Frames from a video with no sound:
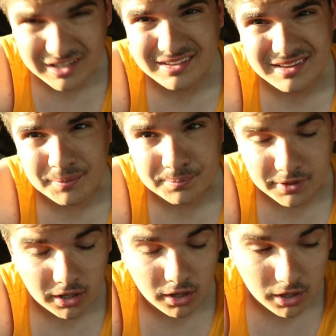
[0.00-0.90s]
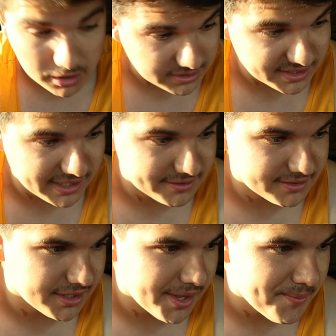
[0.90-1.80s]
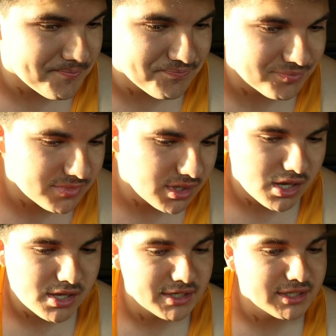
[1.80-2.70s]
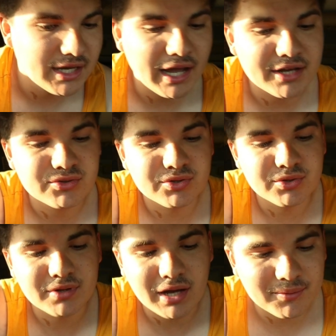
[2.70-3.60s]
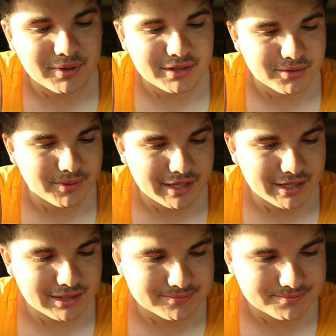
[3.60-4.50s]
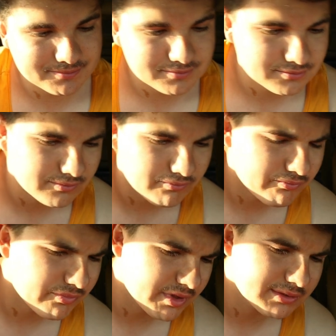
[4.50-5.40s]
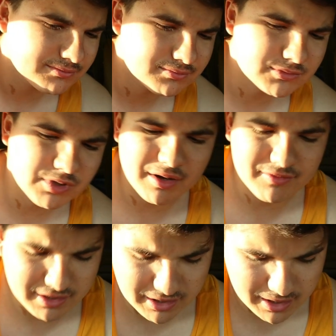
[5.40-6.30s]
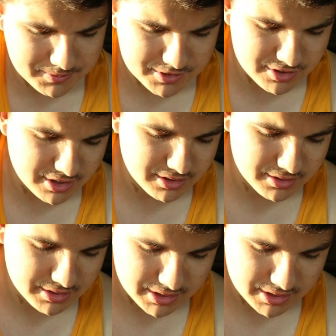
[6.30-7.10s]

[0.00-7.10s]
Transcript: I slept hard last night. I do not want to wake up. Don't have a lot of options though.